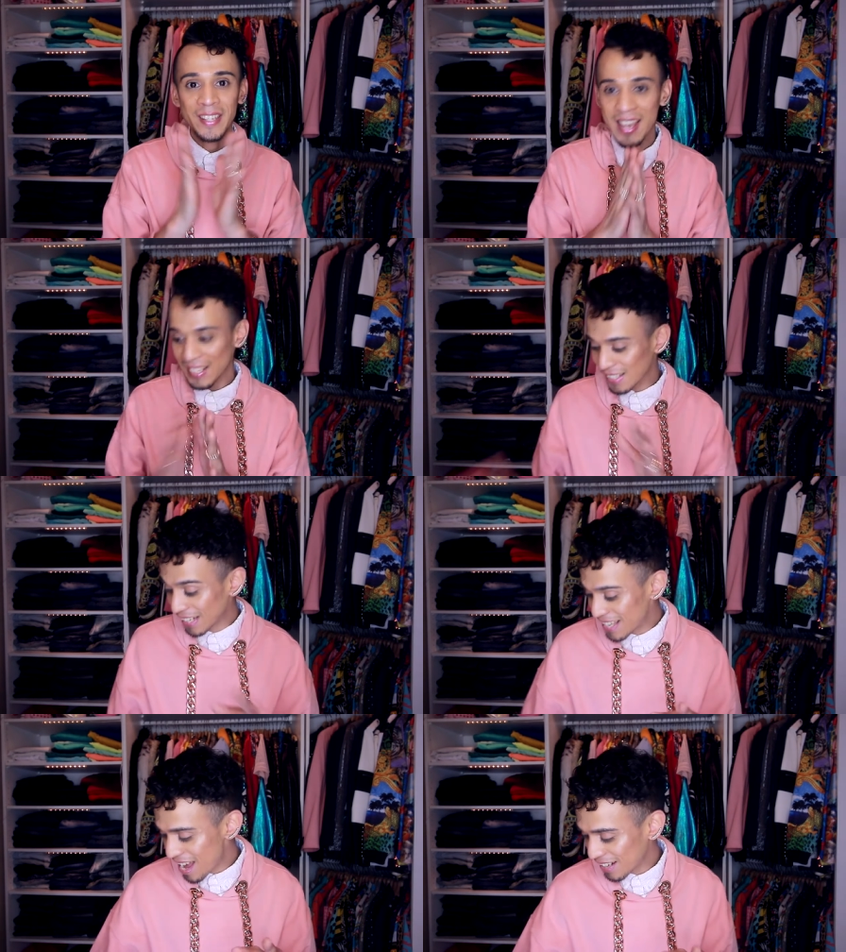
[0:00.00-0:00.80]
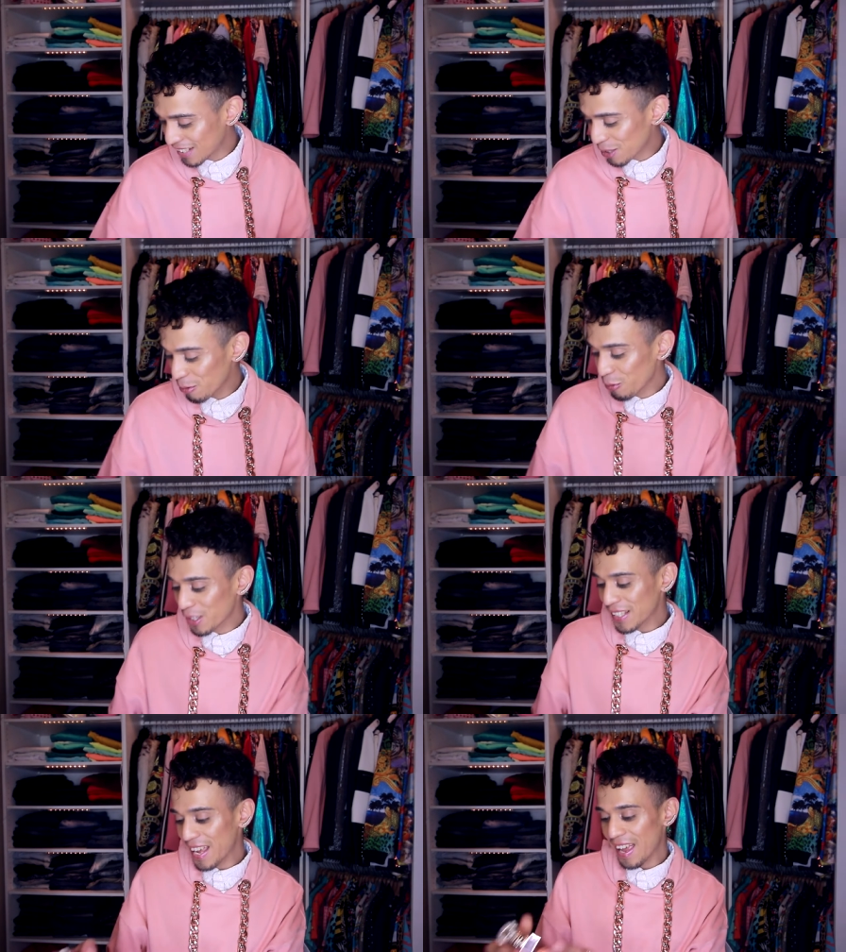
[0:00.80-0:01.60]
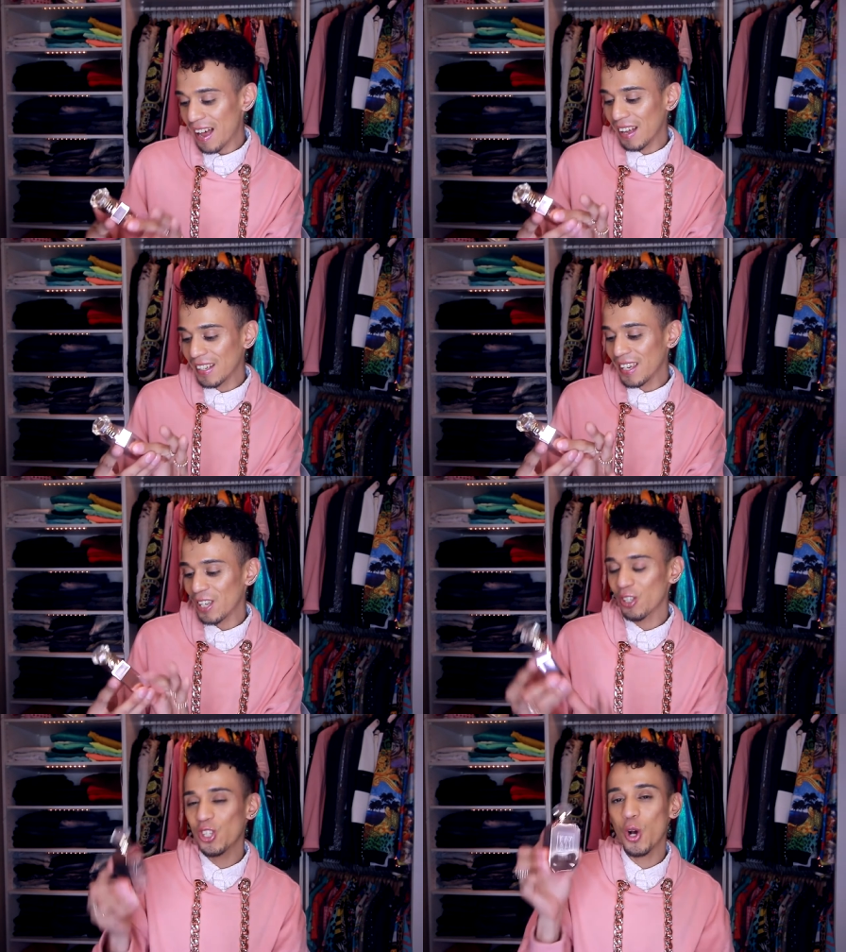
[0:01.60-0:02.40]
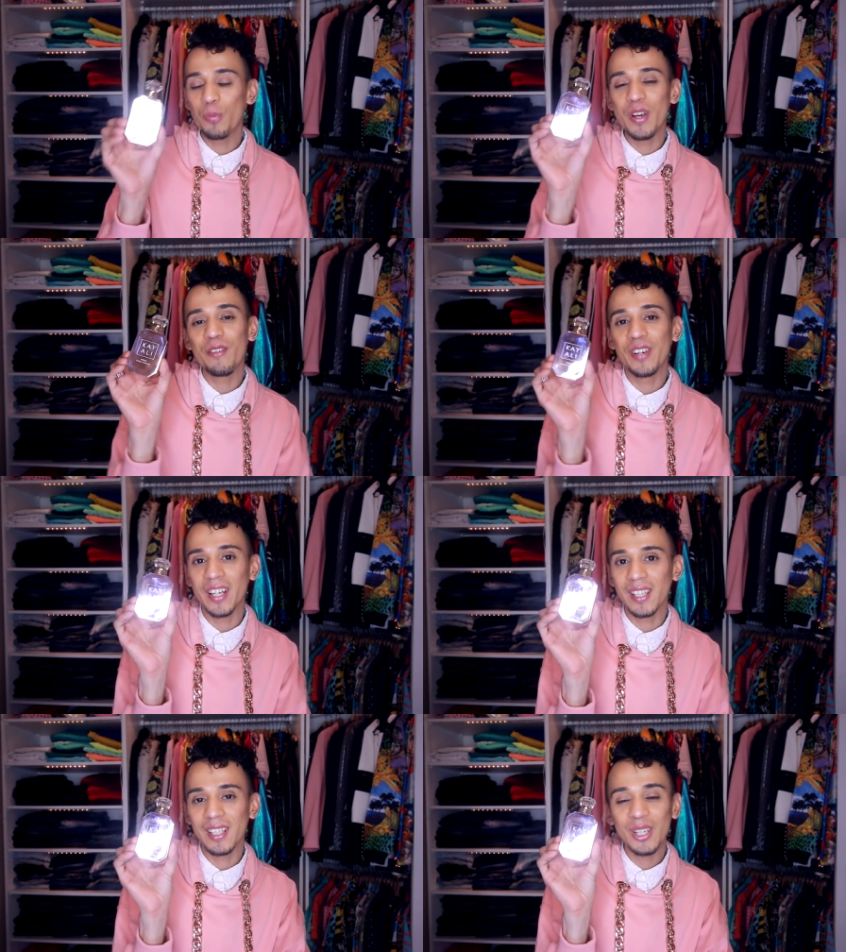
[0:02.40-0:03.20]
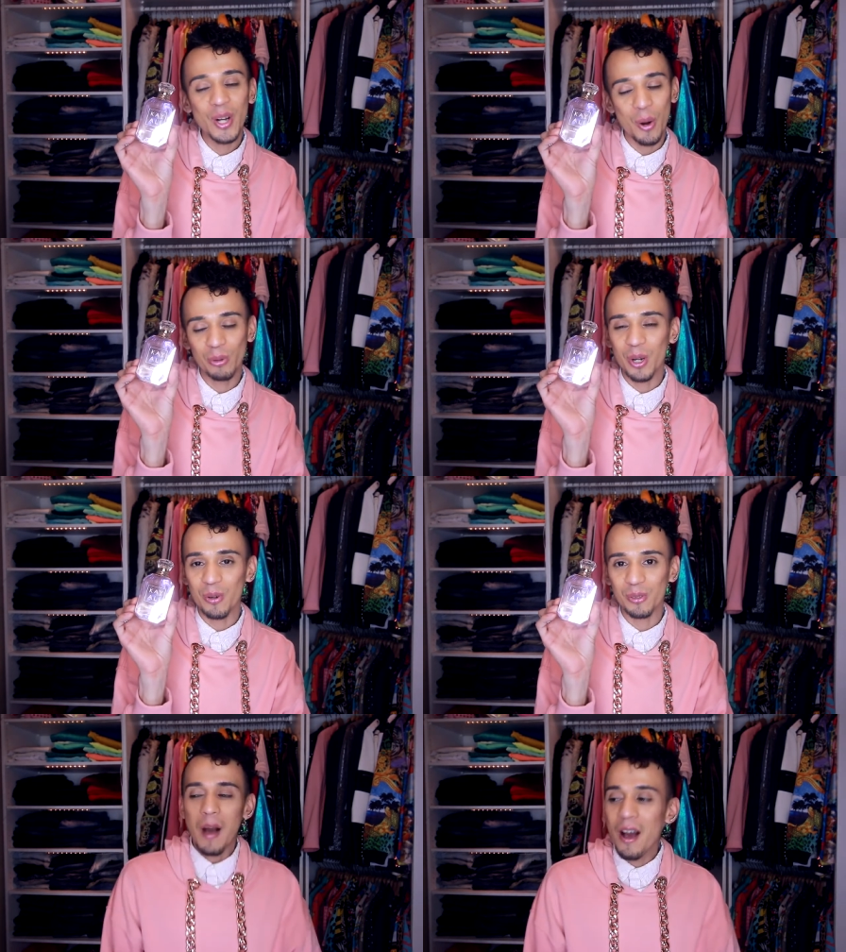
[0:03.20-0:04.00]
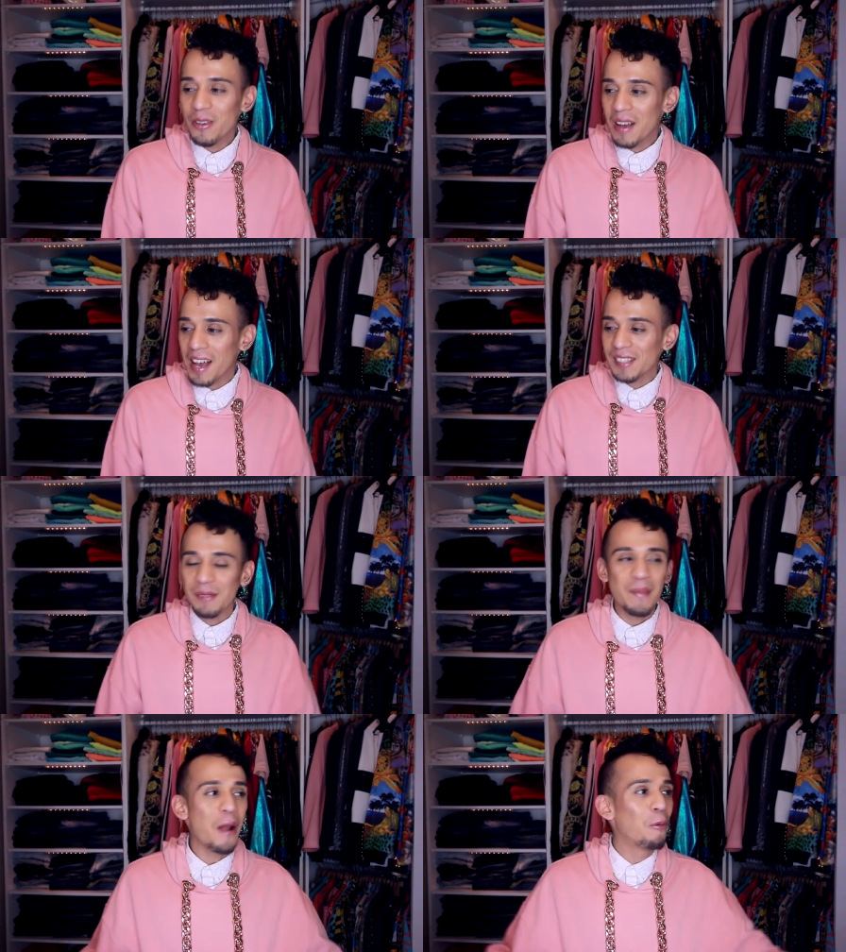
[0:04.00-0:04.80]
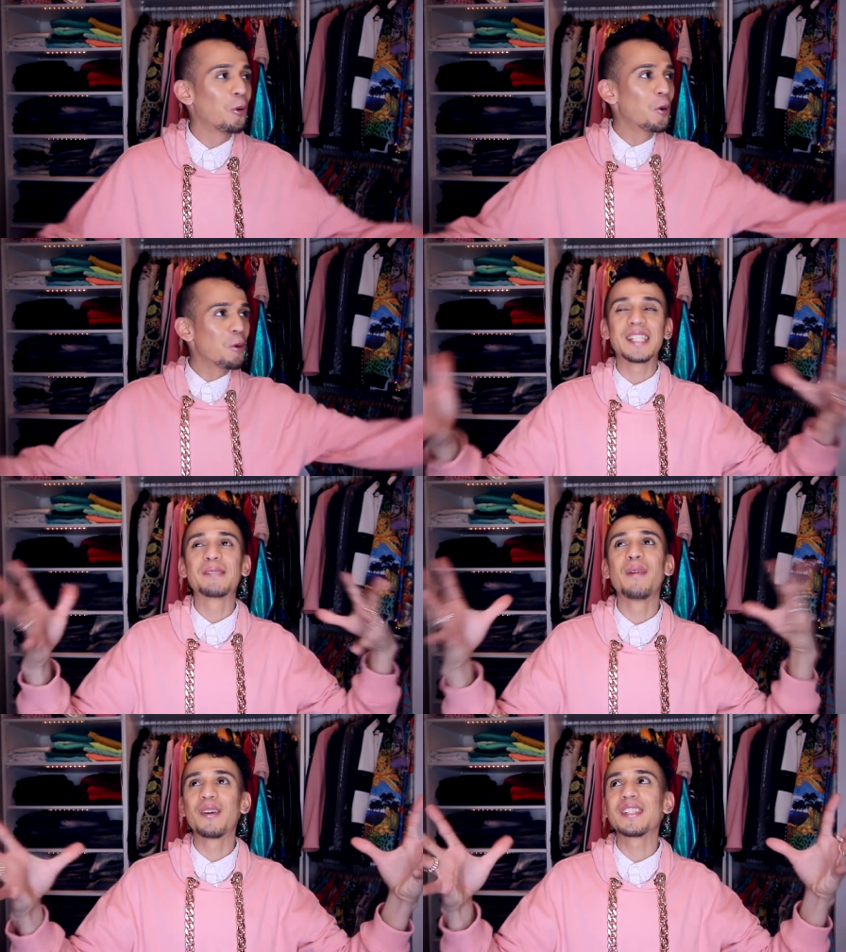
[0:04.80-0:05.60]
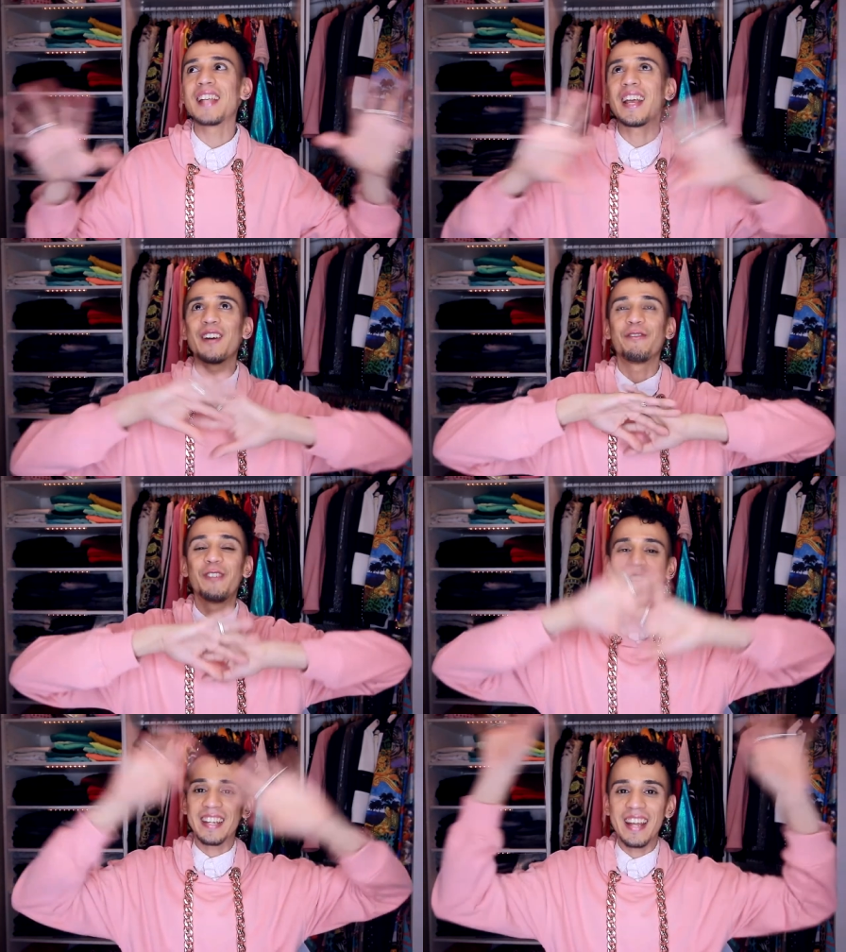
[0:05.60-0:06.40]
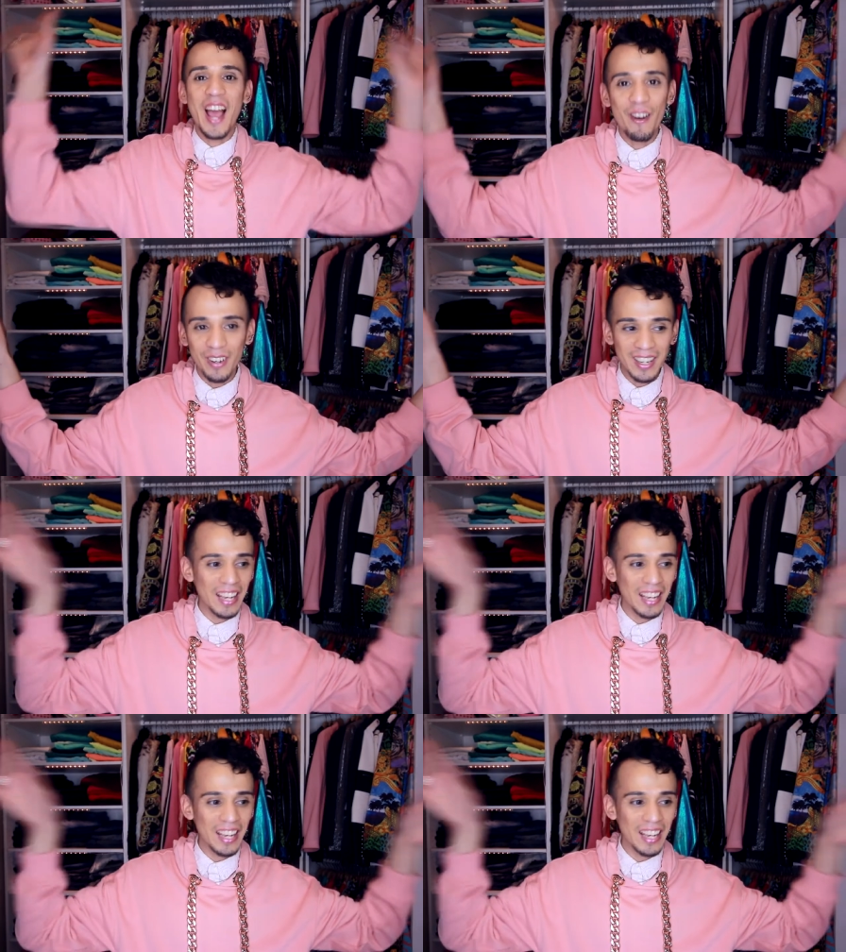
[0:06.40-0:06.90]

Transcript: Yes, again, this one was KayAli Utopia Vanilla Cocoa. Wow, you guys, my room smells like a freaking heaven.